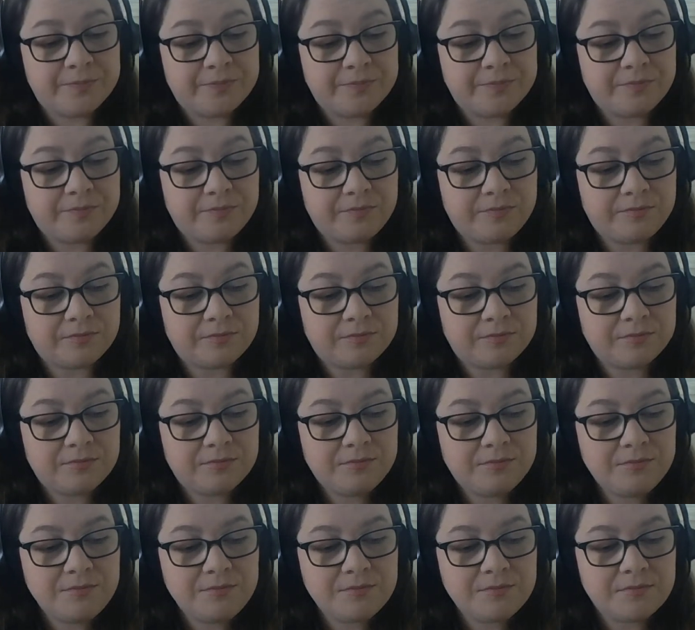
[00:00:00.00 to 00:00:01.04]

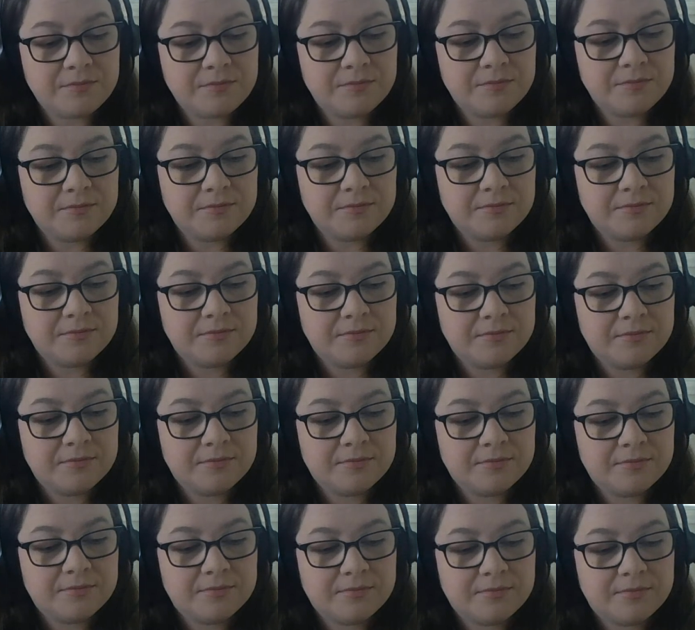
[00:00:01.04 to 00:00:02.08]

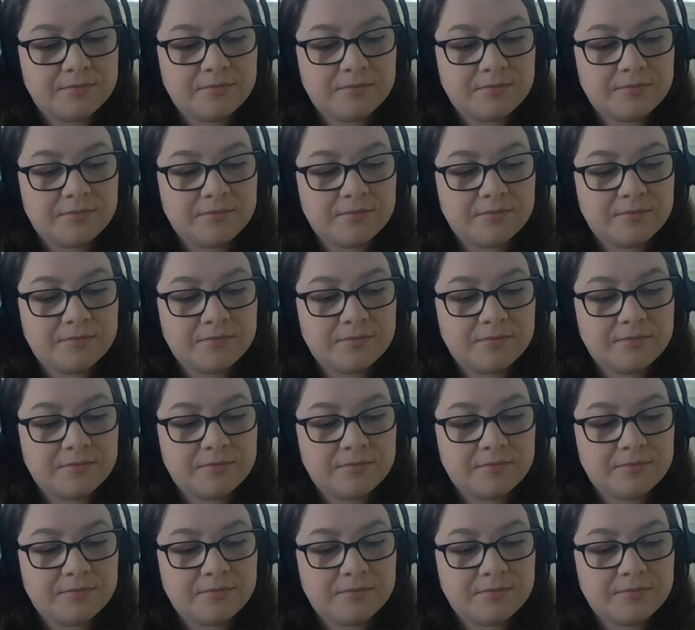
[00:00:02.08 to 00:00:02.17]
[no speech]